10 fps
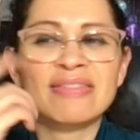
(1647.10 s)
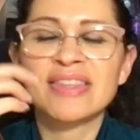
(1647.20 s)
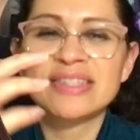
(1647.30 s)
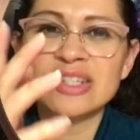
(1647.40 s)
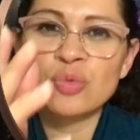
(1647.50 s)

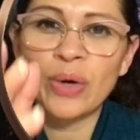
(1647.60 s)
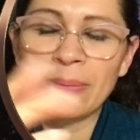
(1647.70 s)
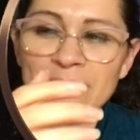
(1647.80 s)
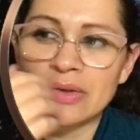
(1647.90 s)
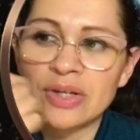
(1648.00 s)
This is what
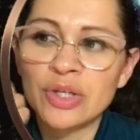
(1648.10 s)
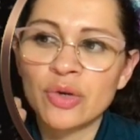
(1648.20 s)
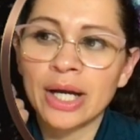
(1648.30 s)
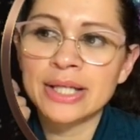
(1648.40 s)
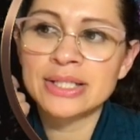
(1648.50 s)
I'm telling
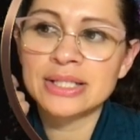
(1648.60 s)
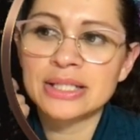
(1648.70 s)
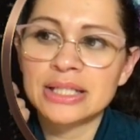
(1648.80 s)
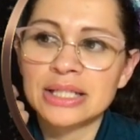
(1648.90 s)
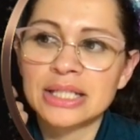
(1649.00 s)
you
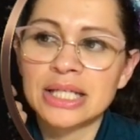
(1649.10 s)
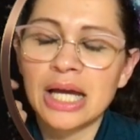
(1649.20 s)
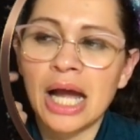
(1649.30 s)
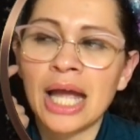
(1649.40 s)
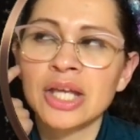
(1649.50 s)
guys.
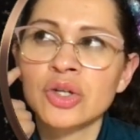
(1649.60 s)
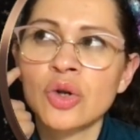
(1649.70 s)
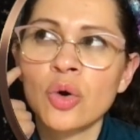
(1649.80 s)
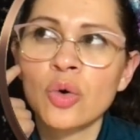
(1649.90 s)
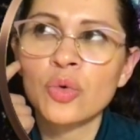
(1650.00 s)
I
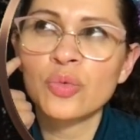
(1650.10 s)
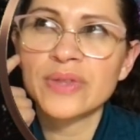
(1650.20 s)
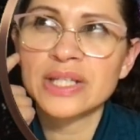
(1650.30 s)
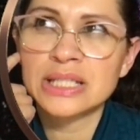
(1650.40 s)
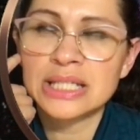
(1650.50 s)
know
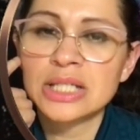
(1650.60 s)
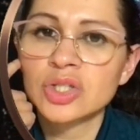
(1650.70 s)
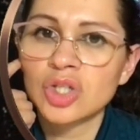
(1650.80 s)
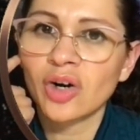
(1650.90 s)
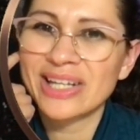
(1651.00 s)
the
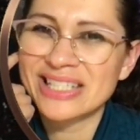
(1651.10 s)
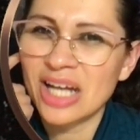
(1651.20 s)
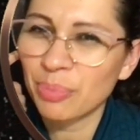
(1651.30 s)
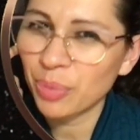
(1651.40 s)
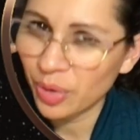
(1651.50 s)
Seestar is
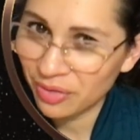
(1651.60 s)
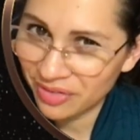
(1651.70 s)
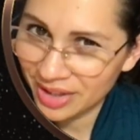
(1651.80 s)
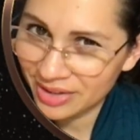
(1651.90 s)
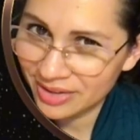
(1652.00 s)
not
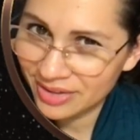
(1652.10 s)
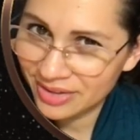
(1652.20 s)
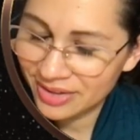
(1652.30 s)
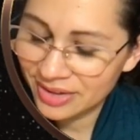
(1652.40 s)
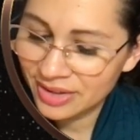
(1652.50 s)
perfect.
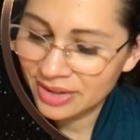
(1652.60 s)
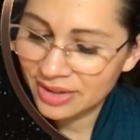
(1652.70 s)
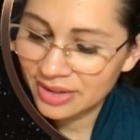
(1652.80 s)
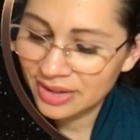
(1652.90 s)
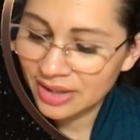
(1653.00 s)

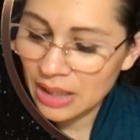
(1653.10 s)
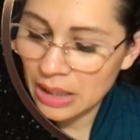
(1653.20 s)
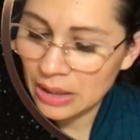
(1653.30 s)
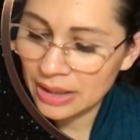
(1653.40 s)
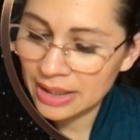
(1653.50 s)

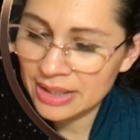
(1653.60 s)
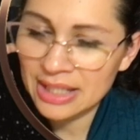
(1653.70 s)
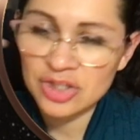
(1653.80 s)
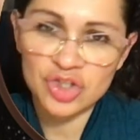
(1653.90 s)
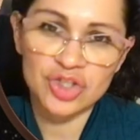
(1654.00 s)

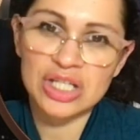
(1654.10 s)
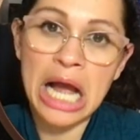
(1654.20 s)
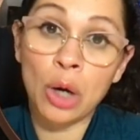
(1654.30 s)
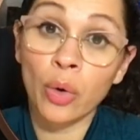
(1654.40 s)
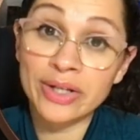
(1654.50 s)
It's just
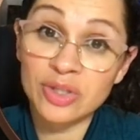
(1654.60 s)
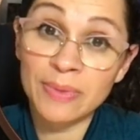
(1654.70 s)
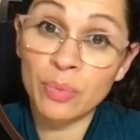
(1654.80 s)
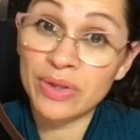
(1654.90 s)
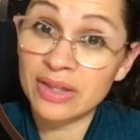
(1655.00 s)
not going to
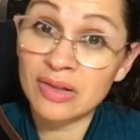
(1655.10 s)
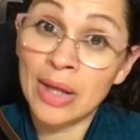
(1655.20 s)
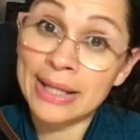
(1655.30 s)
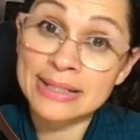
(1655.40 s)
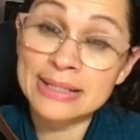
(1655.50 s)
be with the
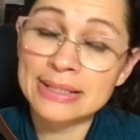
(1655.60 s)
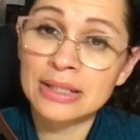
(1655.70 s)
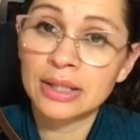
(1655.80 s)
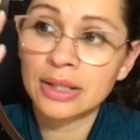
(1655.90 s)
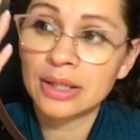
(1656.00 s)

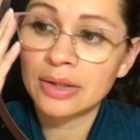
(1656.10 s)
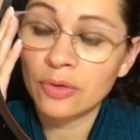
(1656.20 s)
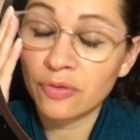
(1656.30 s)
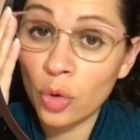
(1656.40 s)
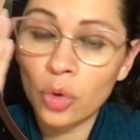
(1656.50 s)
lens,
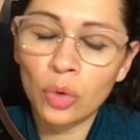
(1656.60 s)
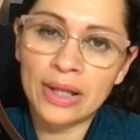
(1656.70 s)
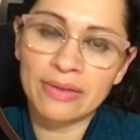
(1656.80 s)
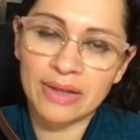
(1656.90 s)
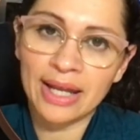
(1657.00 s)
the focal
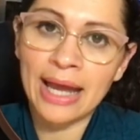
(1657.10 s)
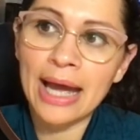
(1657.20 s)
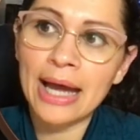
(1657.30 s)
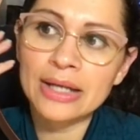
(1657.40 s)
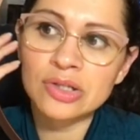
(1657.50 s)
length that it
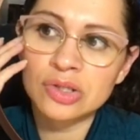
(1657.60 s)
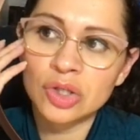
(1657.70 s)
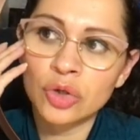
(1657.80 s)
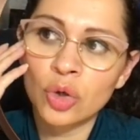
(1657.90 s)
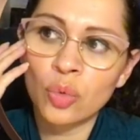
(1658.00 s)
has,
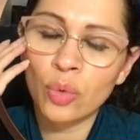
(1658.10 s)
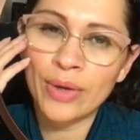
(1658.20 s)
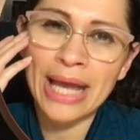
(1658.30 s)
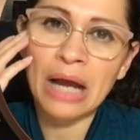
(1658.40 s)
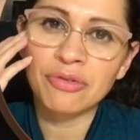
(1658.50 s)
you know, what
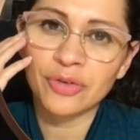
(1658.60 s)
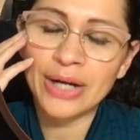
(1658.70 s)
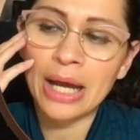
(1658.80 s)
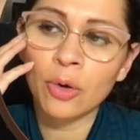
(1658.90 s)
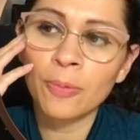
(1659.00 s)
we have
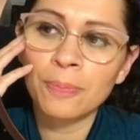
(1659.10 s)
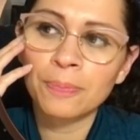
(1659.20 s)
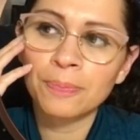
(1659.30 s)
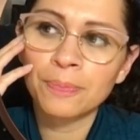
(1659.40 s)
for now.